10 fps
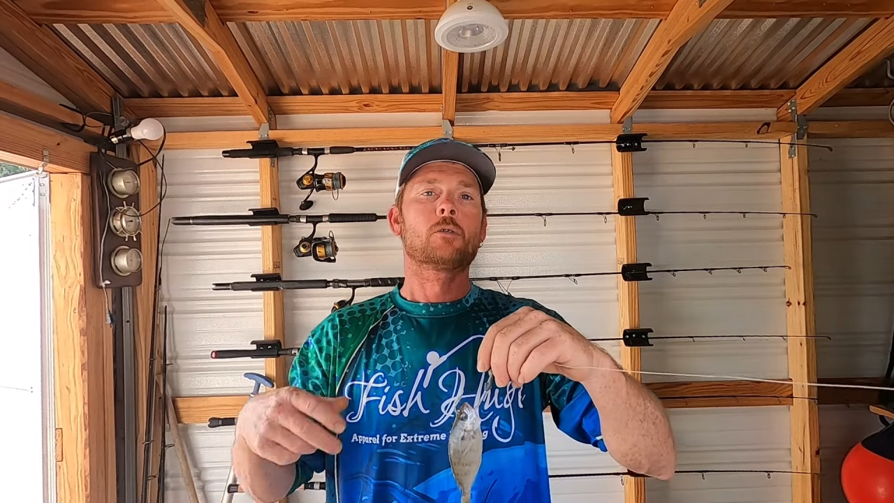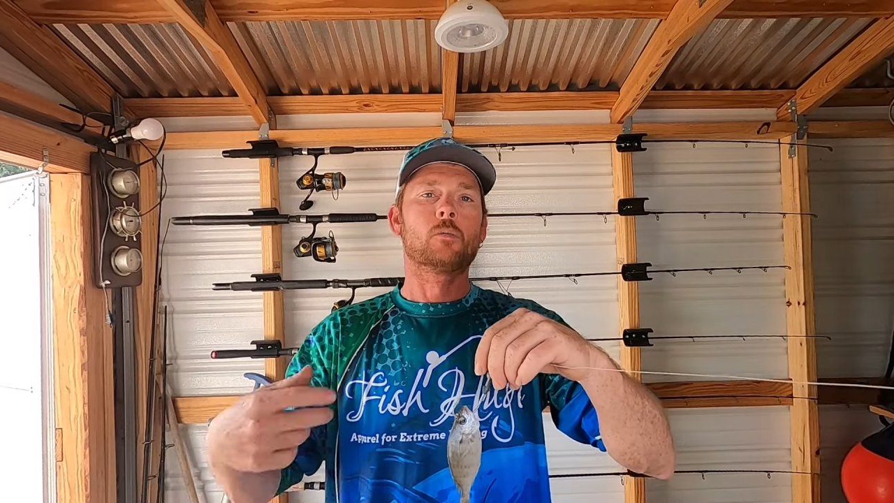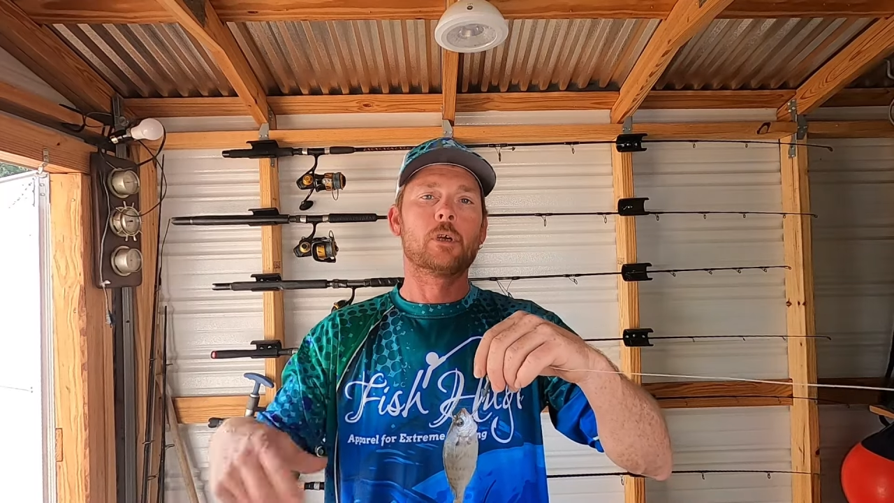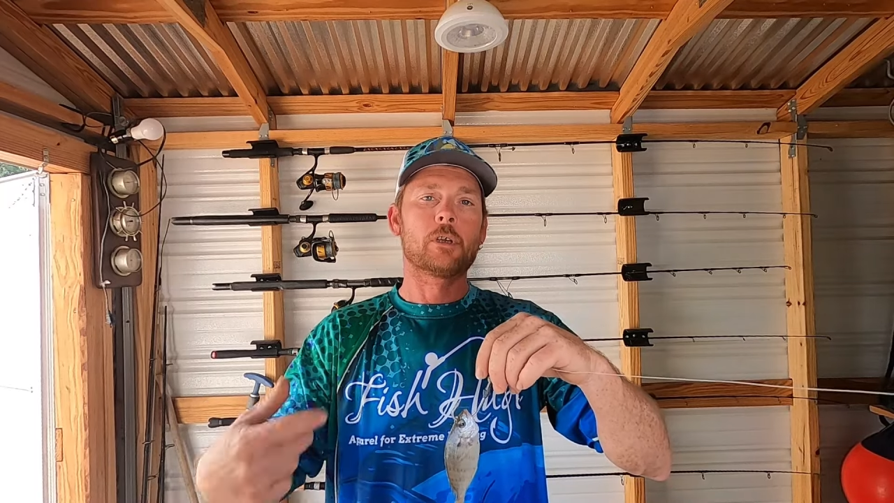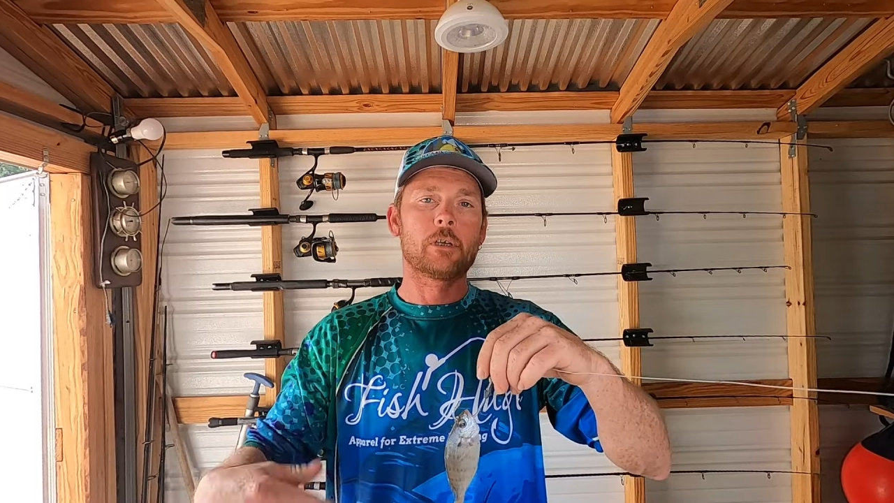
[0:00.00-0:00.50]

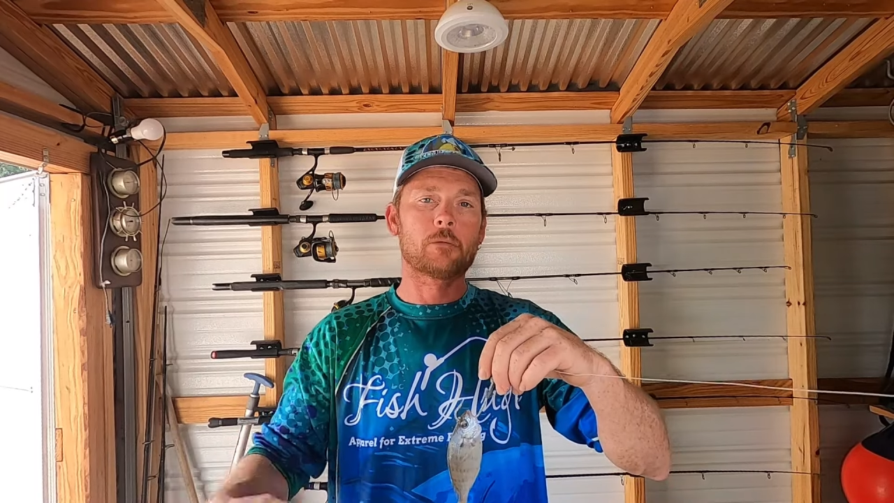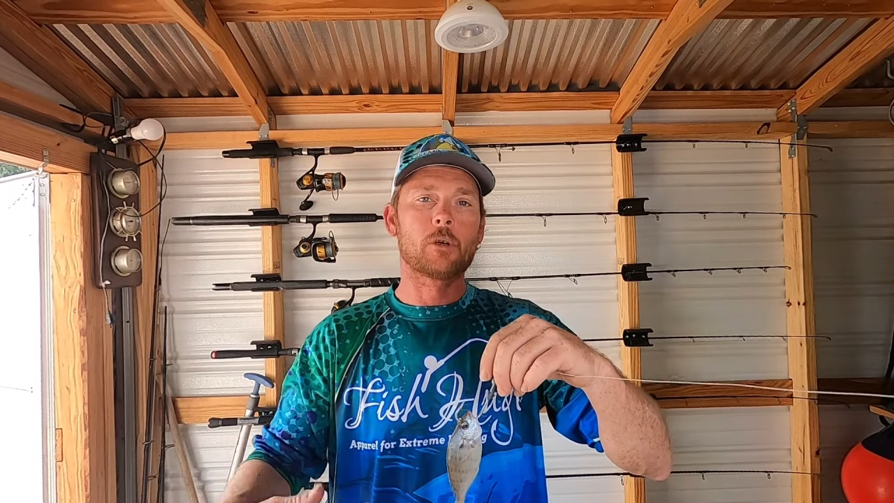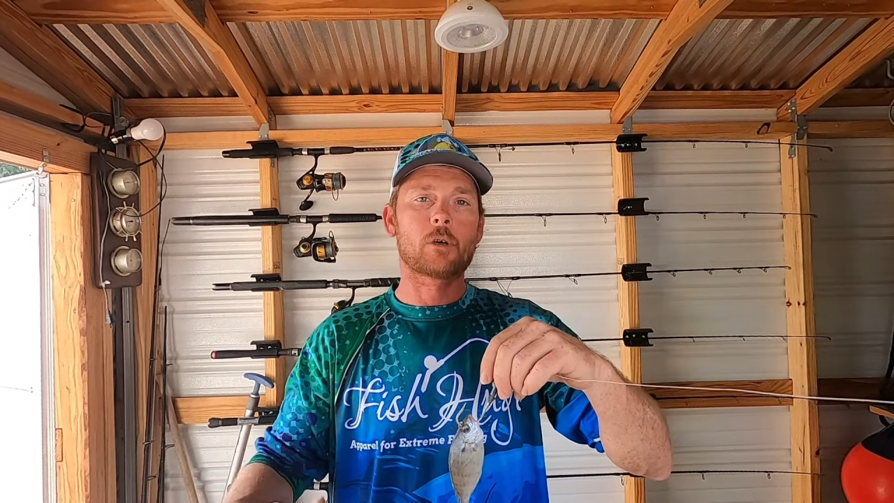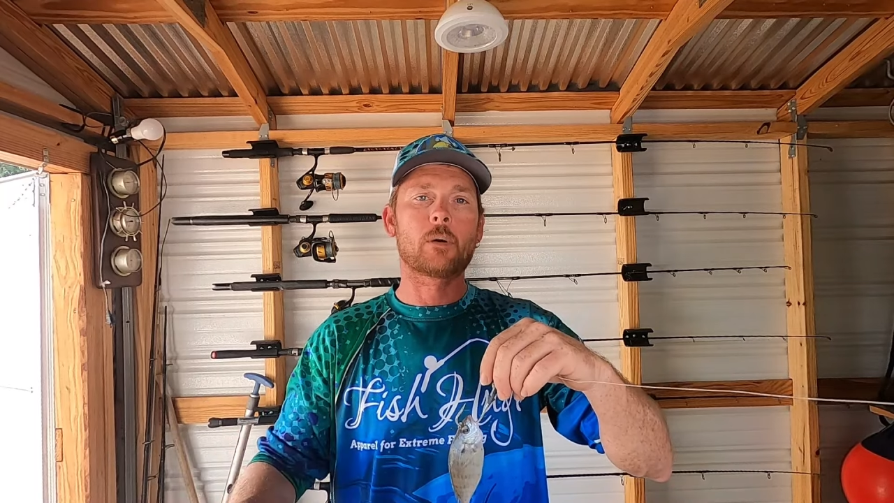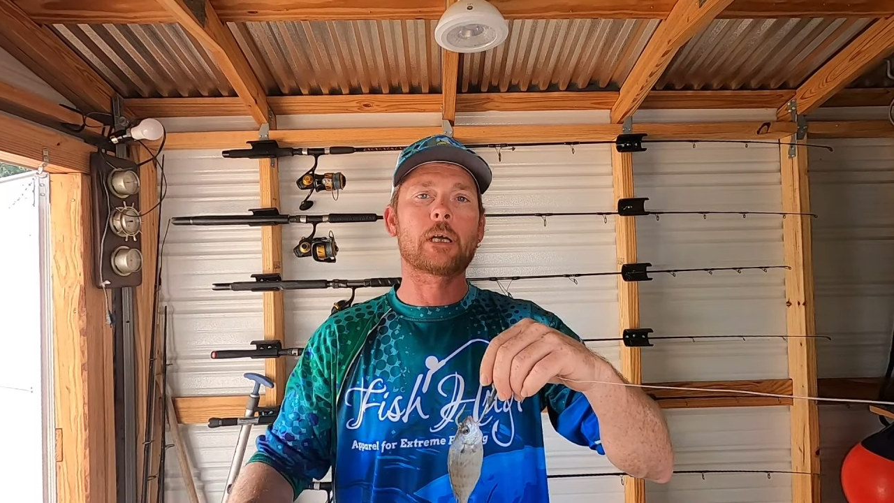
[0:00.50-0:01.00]
reel in
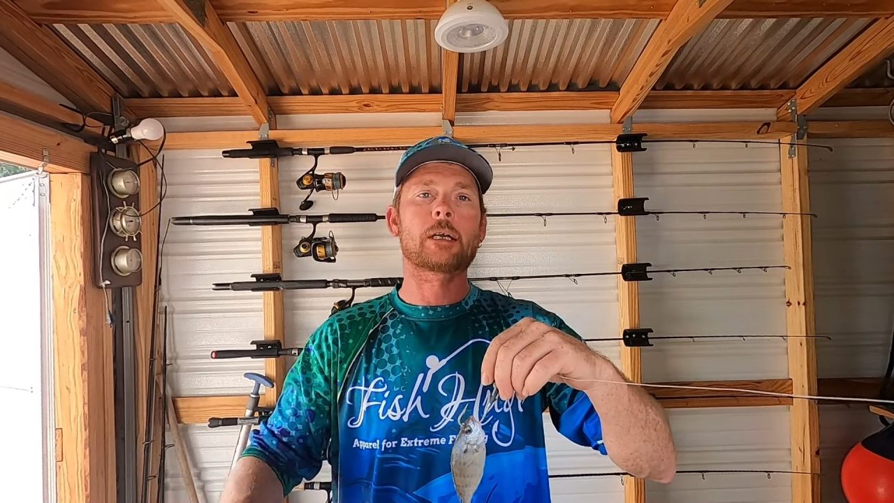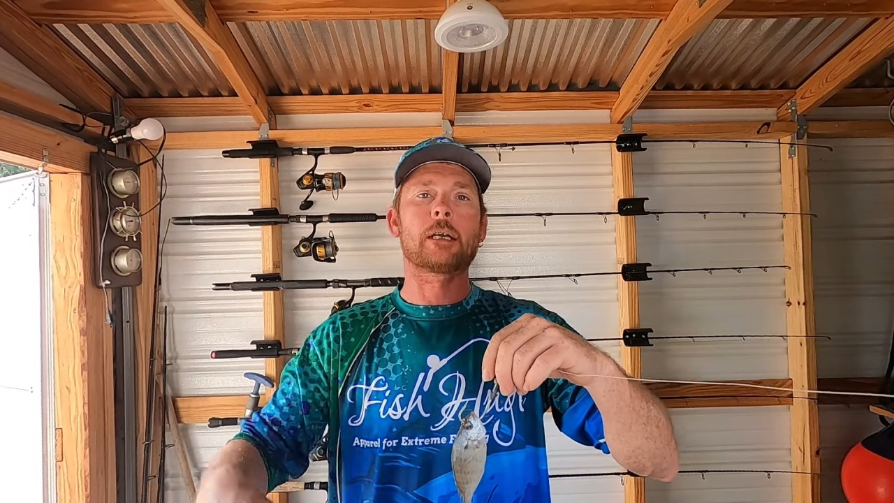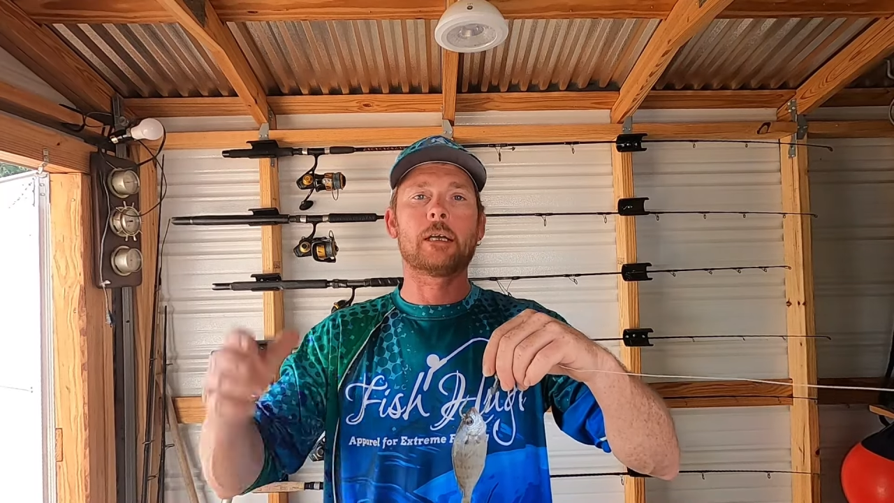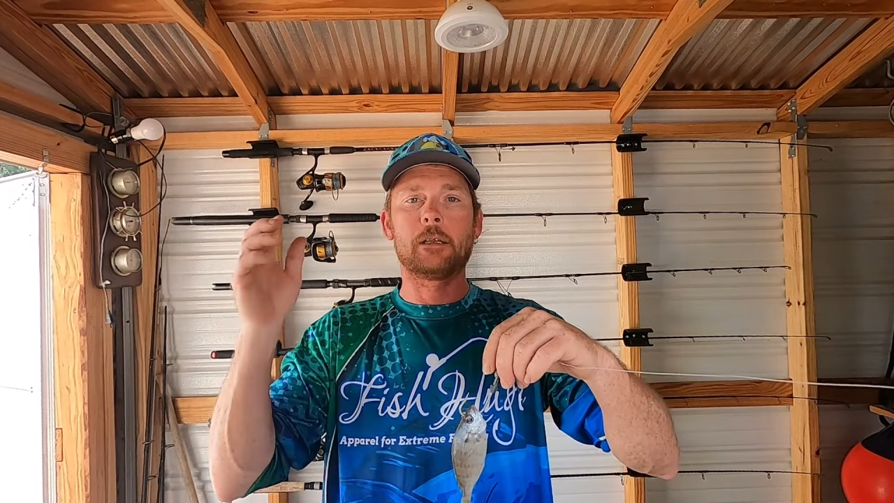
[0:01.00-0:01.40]
real quick